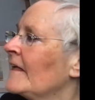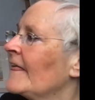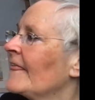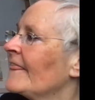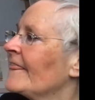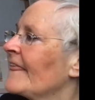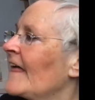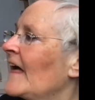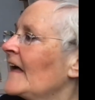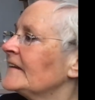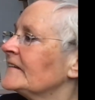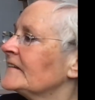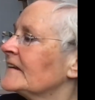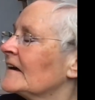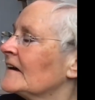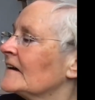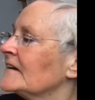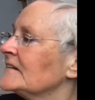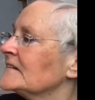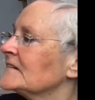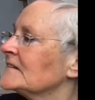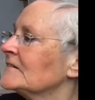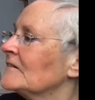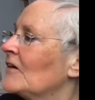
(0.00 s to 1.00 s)
That
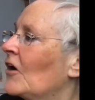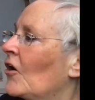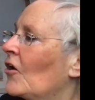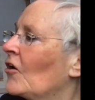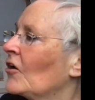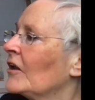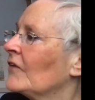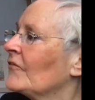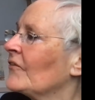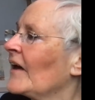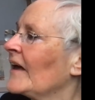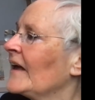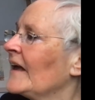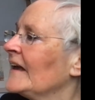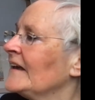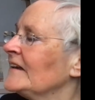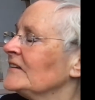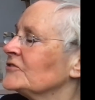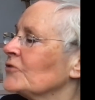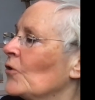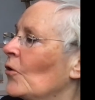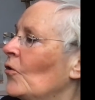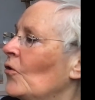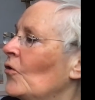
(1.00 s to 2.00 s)
night, Oliver ate
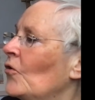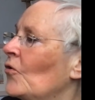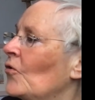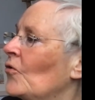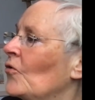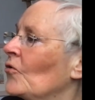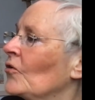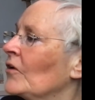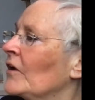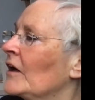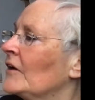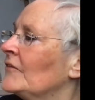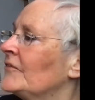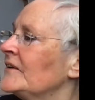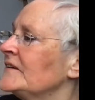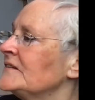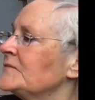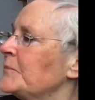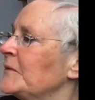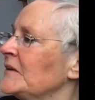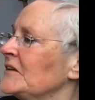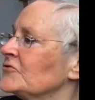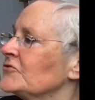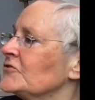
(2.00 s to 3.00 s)
all of his
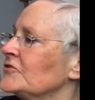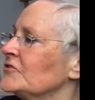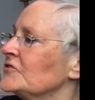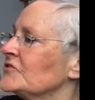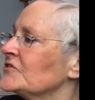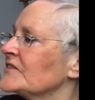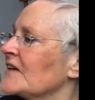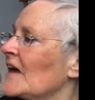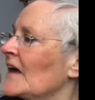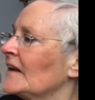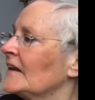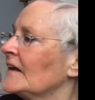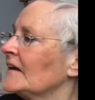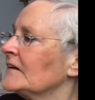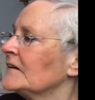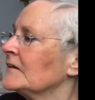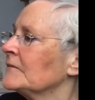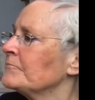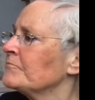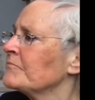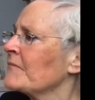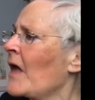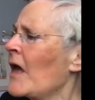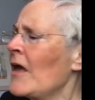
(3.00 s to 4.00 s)
beetroot salad.
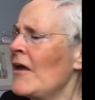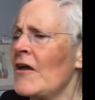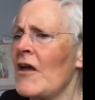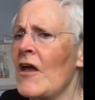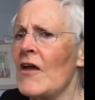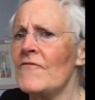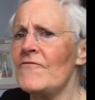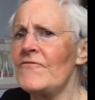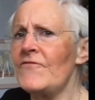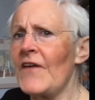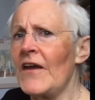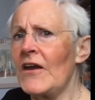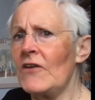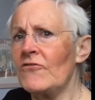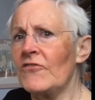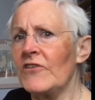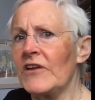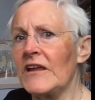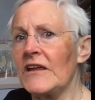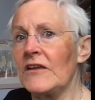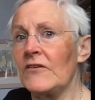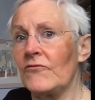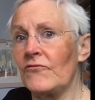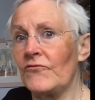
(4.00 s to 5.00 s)

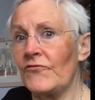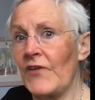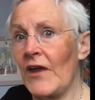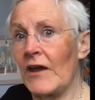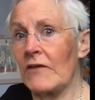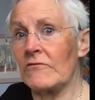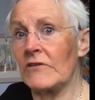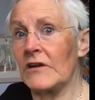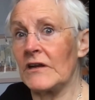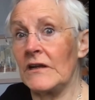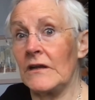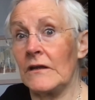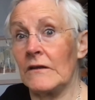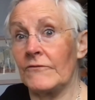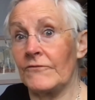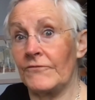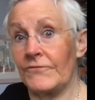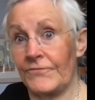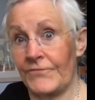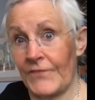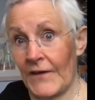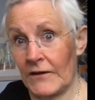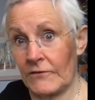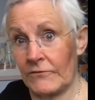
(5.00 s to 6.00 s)
"Very, very,
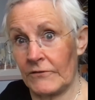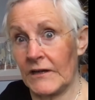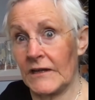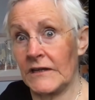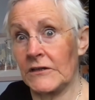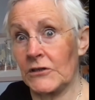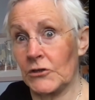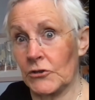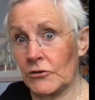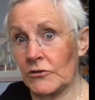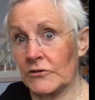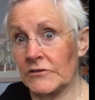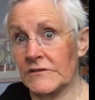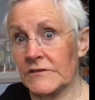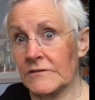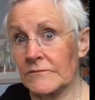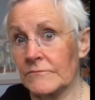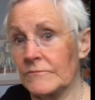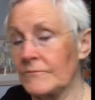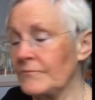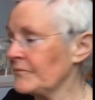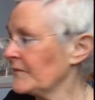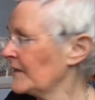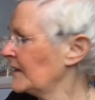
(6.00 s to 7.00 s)
very good,"
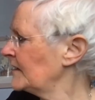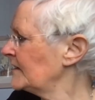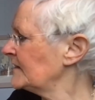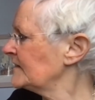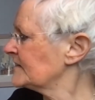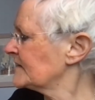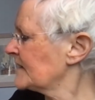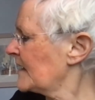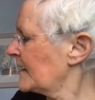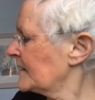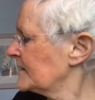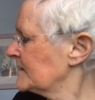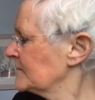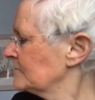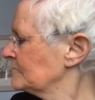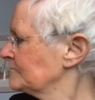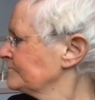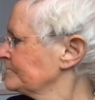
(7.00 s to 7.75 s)
he said.